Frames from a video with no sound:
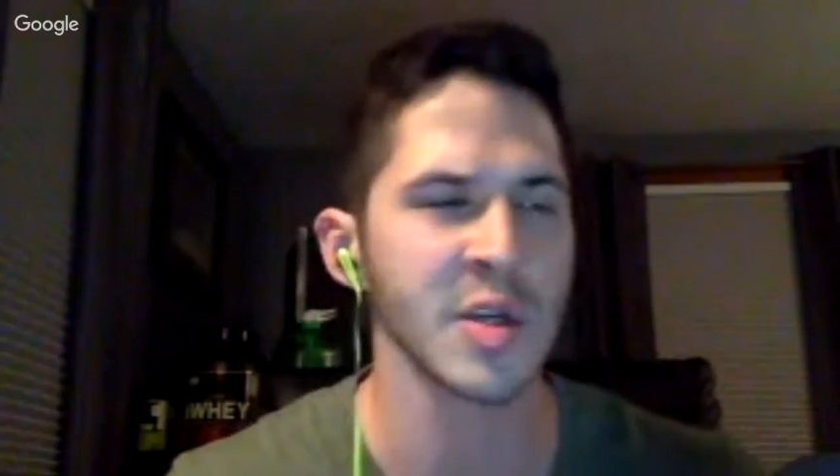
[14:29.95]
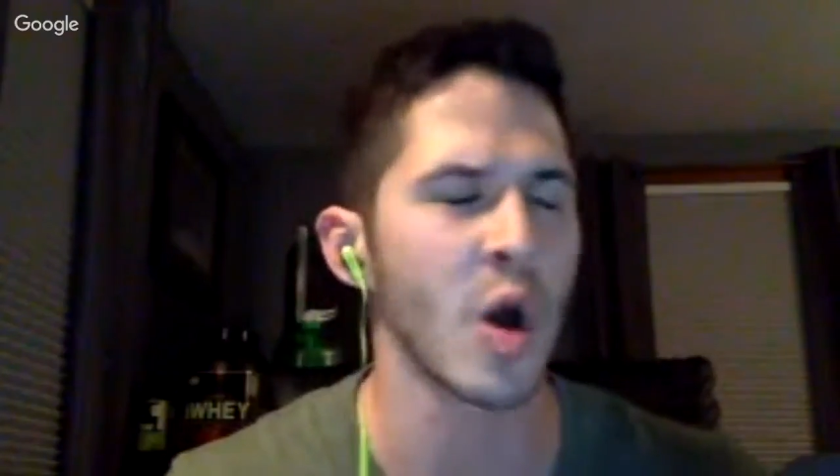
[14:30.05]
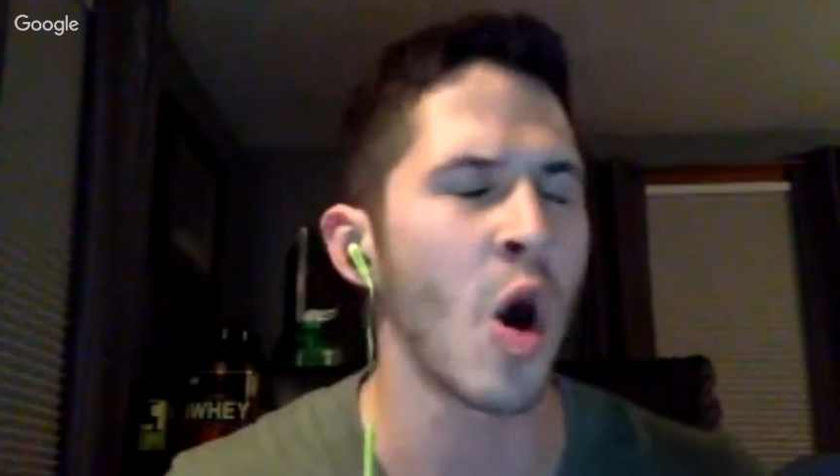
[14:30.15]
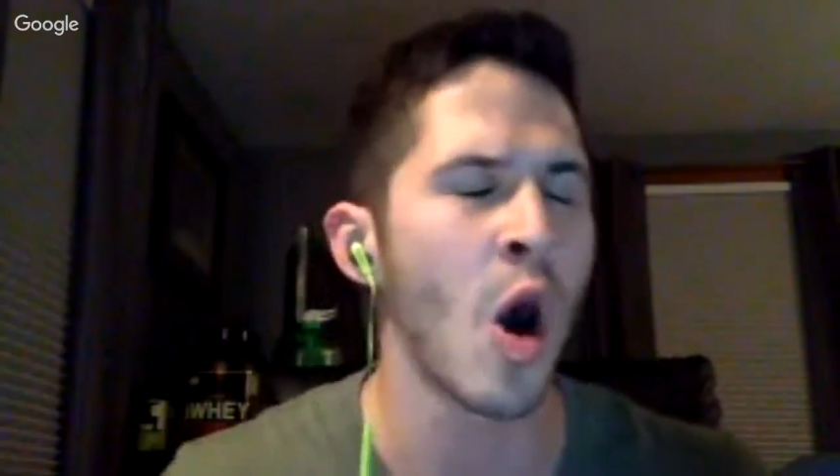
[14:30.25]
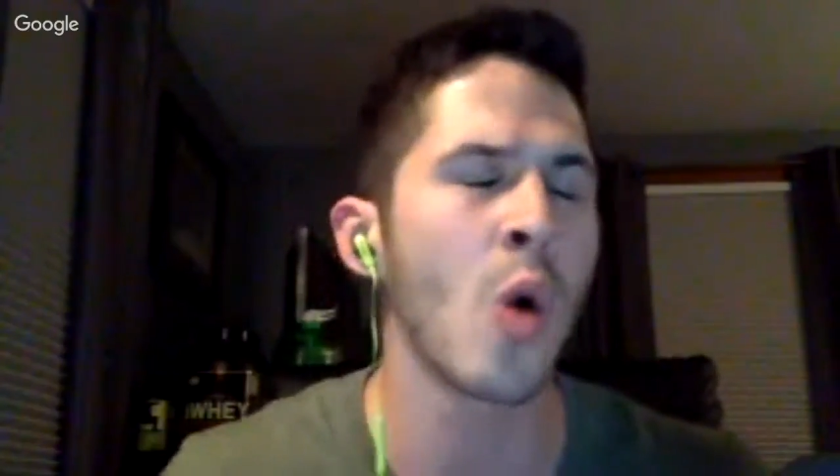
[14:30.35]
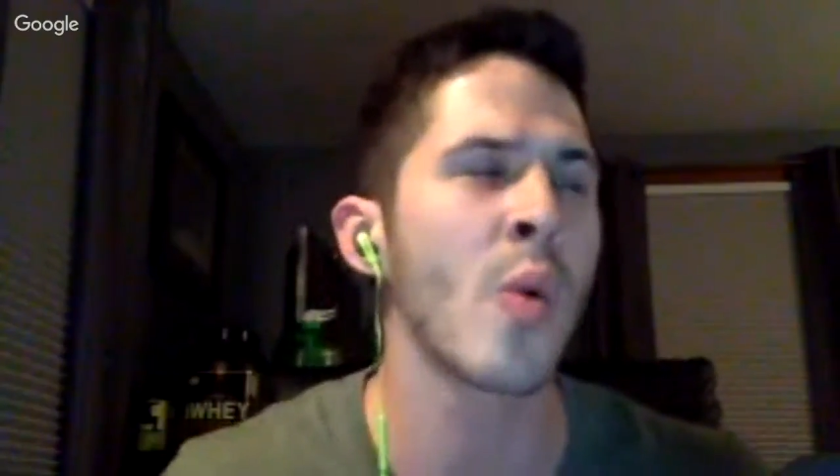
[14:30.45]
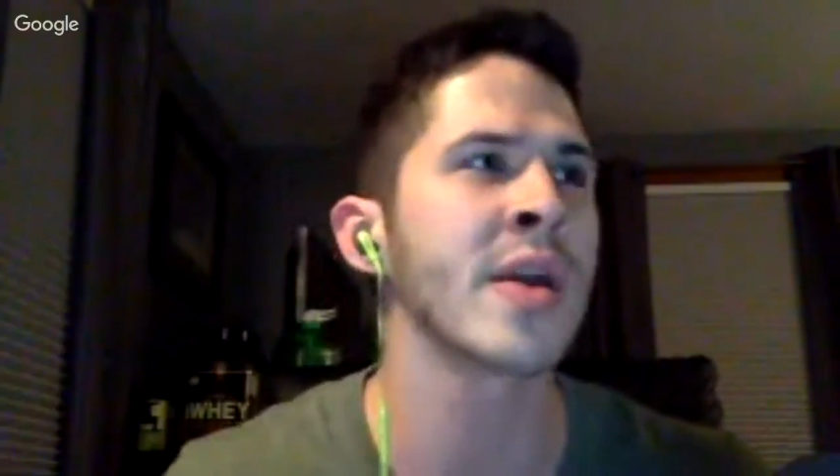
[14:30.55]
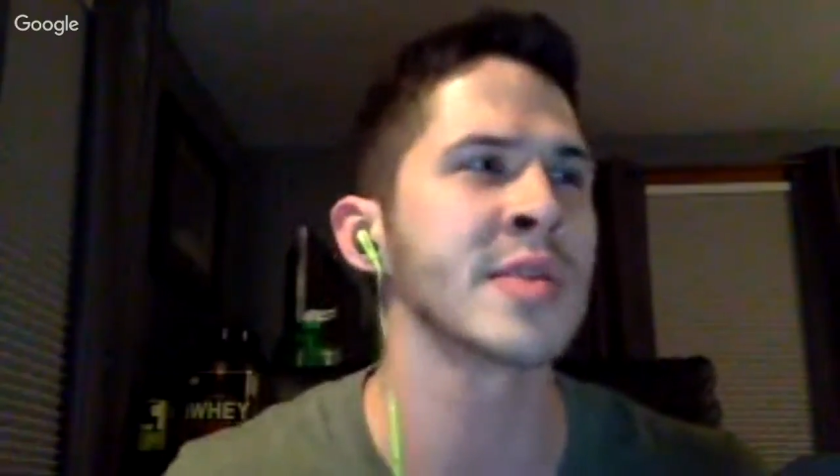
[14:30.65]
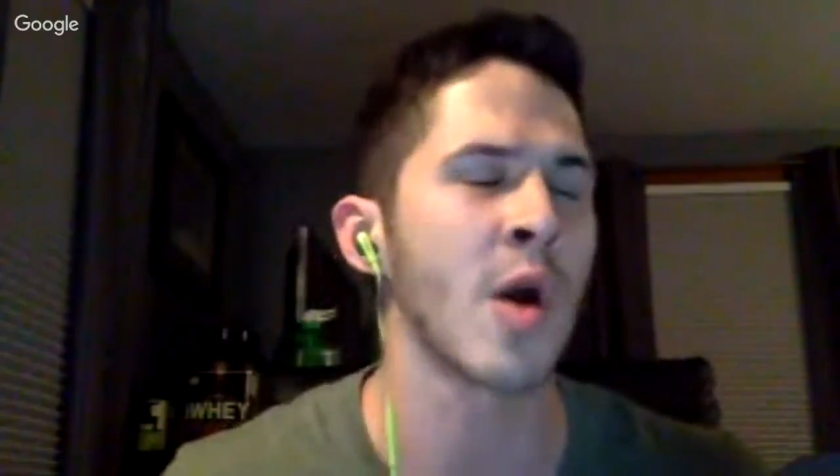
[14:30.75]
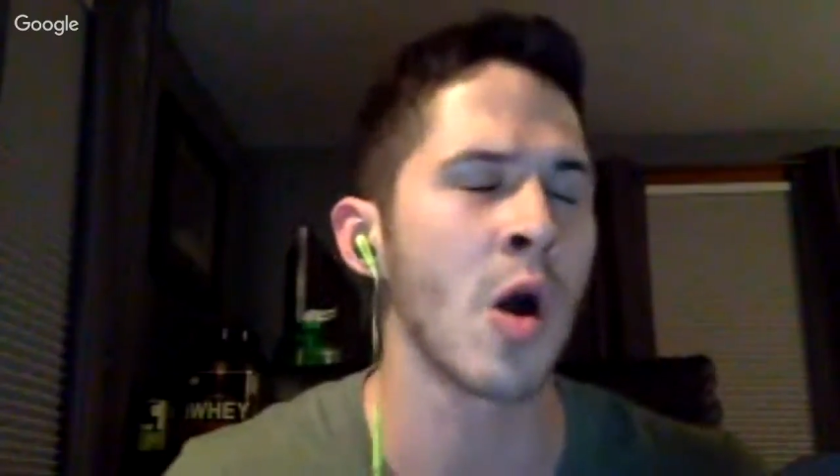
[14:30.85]
It's
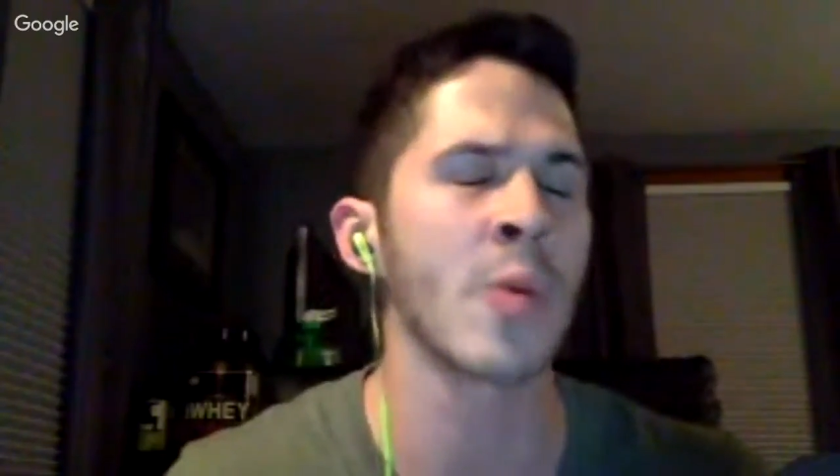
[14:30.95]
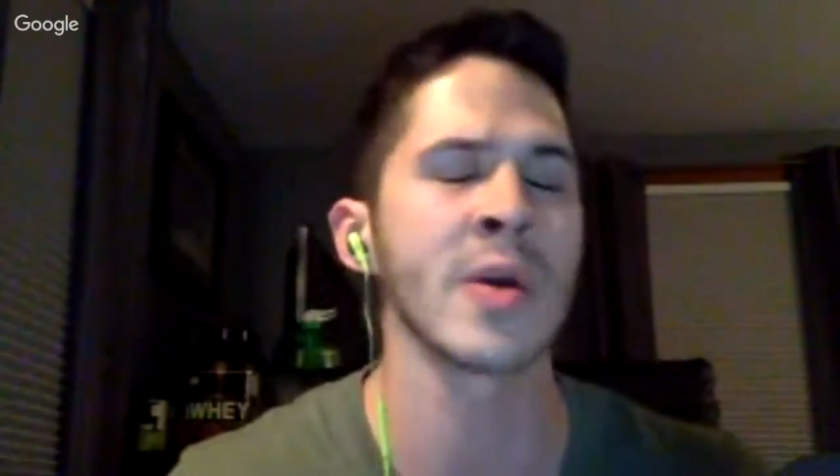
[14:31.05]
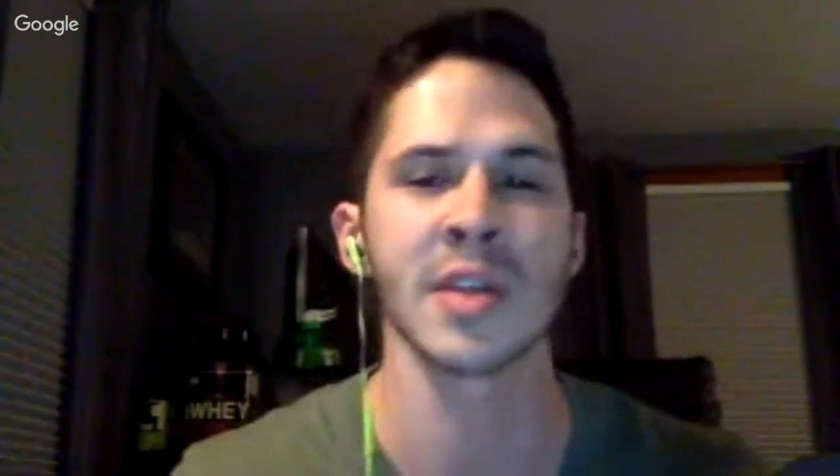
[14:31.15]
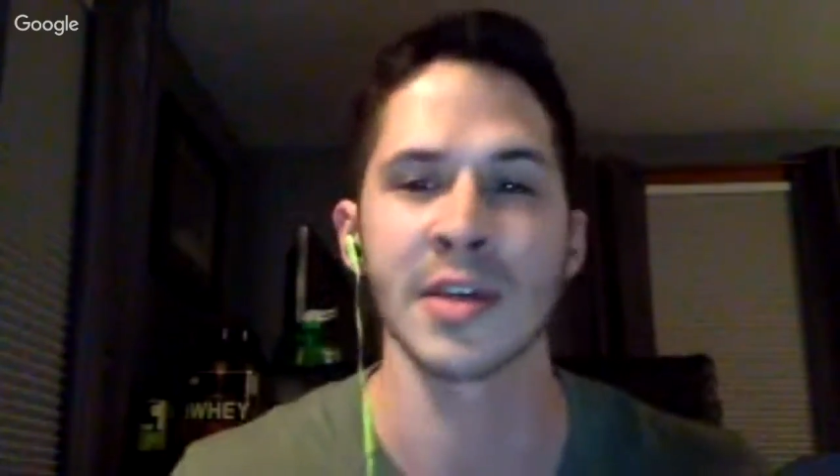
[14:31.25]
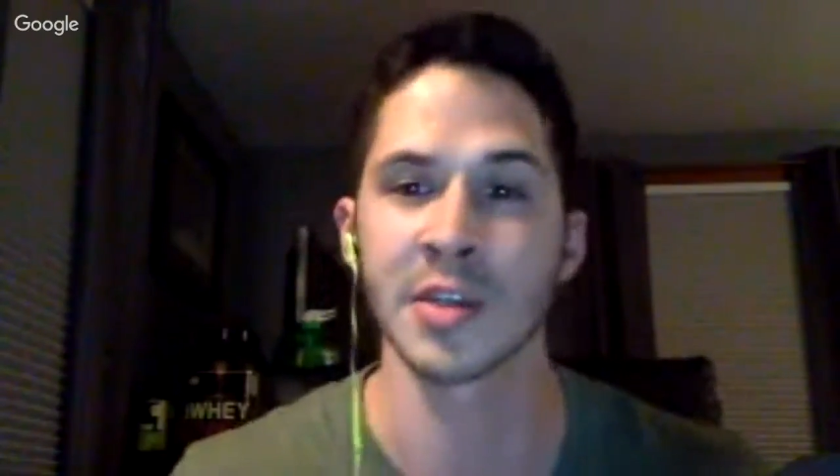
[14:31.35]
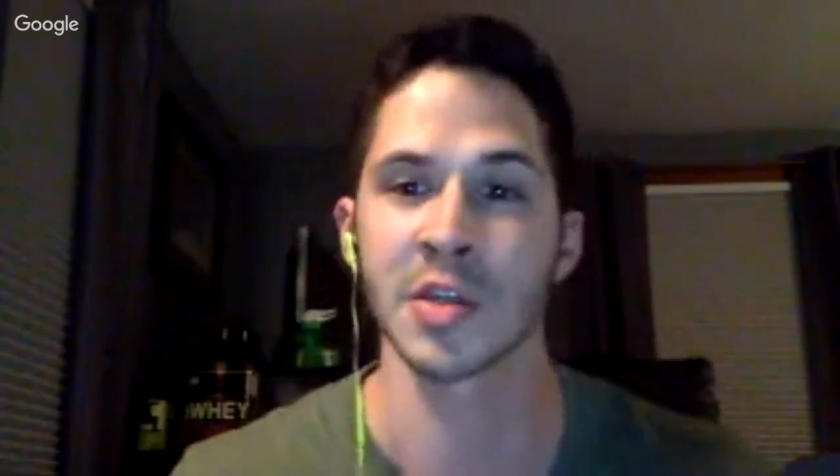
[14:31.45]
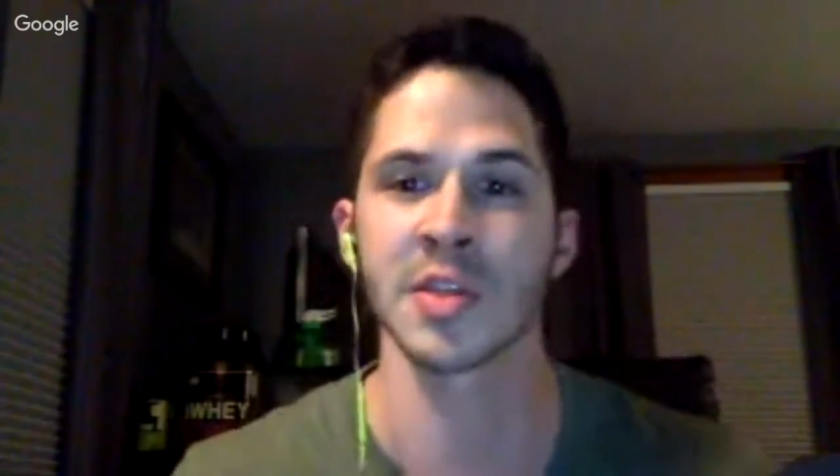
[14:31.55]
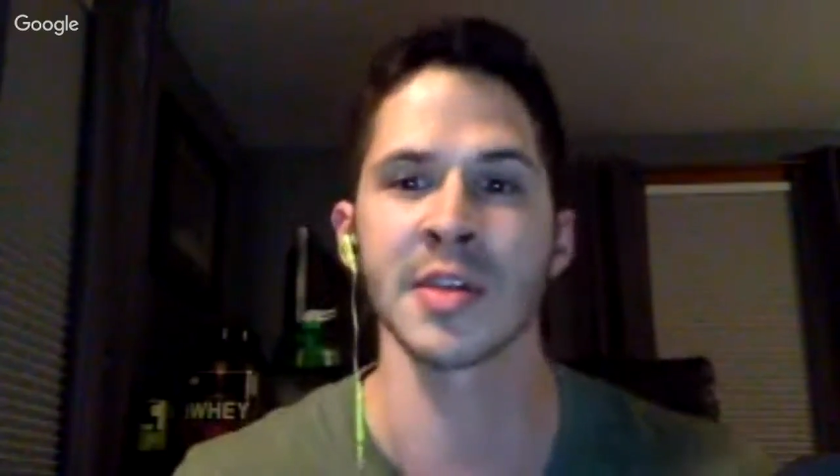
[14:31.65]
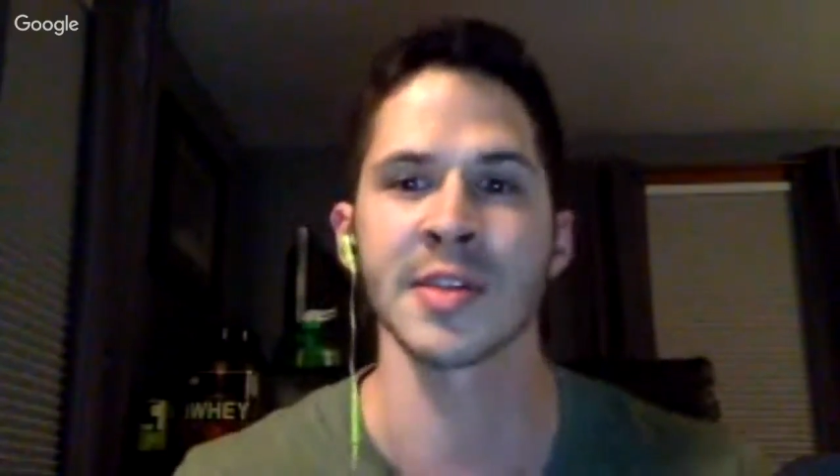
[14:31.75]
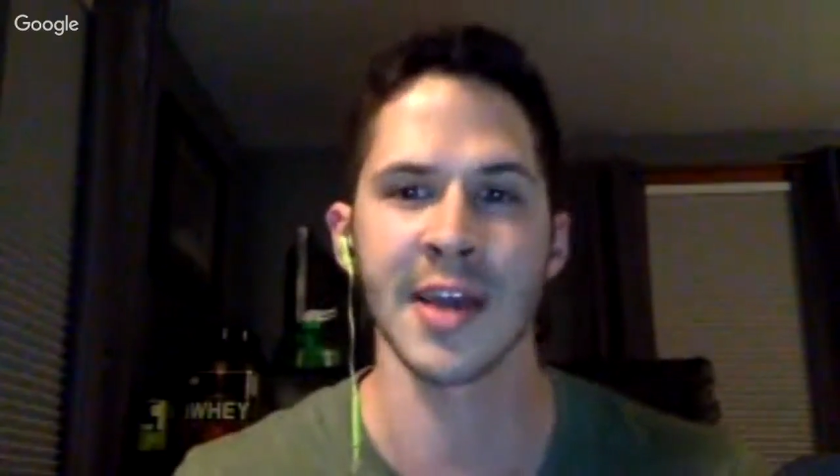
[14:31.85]
always interesting to